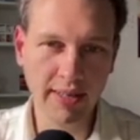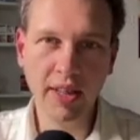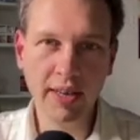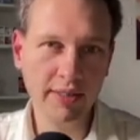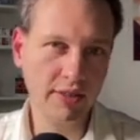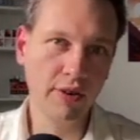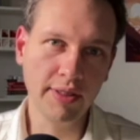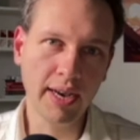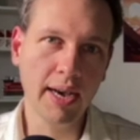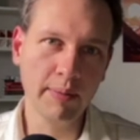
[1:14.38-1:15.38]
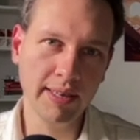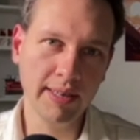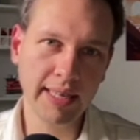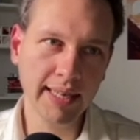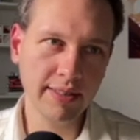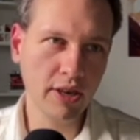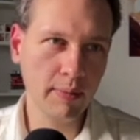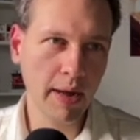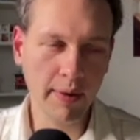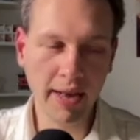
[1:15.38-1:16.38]
So now I'm in the desktop
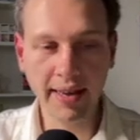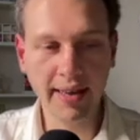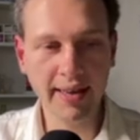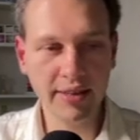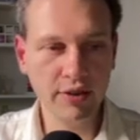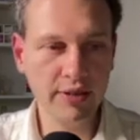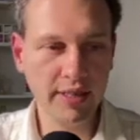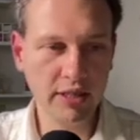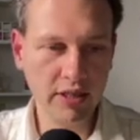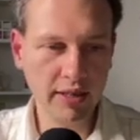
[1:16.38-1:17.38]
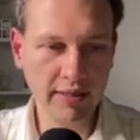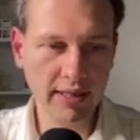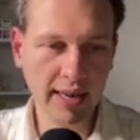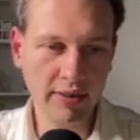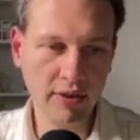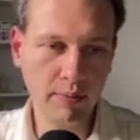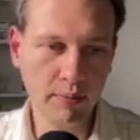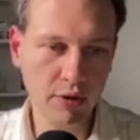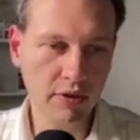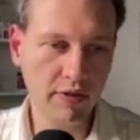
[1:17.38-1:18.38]
app and I can use it just like the
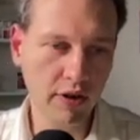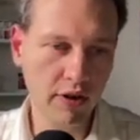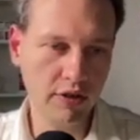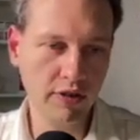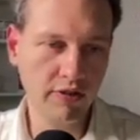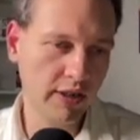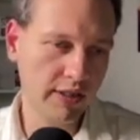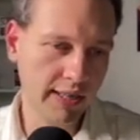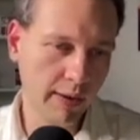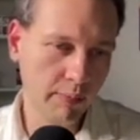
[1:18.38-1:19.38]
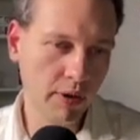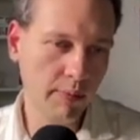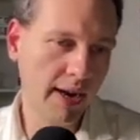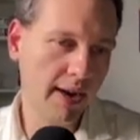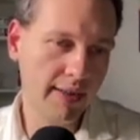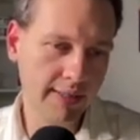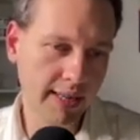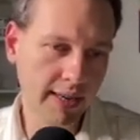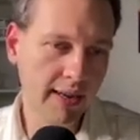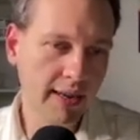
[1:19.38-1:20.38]
computer version. For example, by
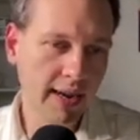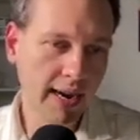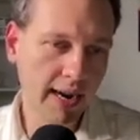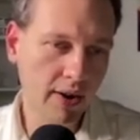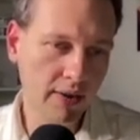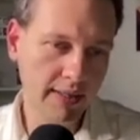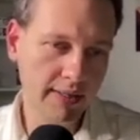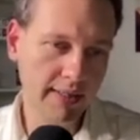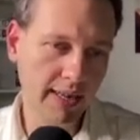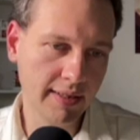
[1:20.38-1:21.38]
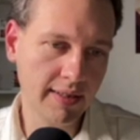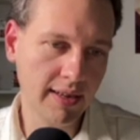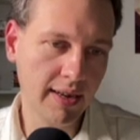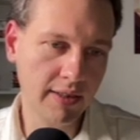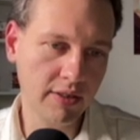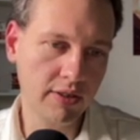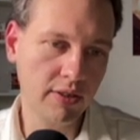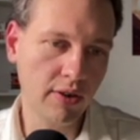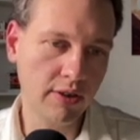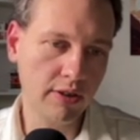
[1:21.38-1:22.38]
asking, how is Tesla
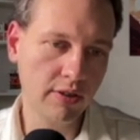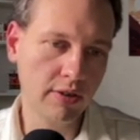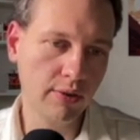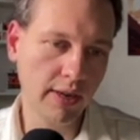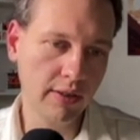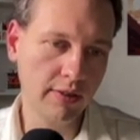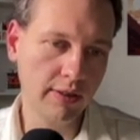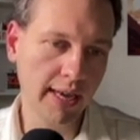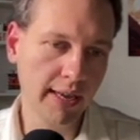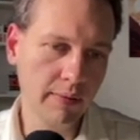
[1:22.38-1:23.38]
stock doing today?